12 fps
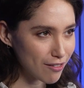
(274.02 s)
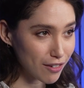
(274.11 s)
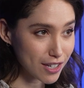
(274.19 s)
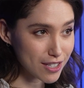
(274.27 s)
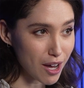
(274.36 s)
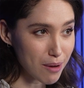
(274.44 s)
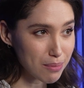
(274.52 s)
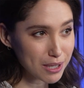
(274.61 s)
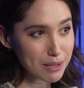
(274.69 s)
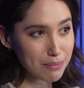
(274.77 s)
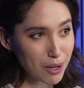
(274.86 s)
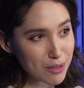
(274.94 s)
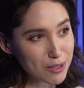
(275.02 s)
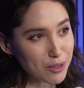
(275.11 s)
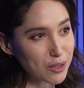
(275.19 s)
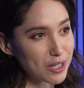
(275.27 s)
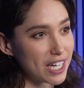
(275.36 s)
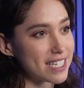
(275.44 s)
For example, in most
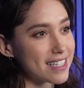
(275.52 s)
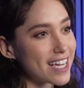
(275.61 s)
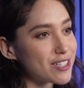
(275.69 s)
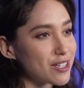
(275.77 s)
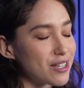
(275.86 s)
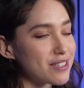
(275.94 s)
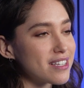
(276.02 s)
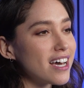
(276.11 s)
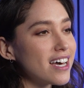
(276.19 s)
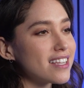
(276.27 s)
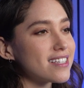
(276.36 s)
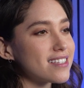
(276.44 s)
organizations, the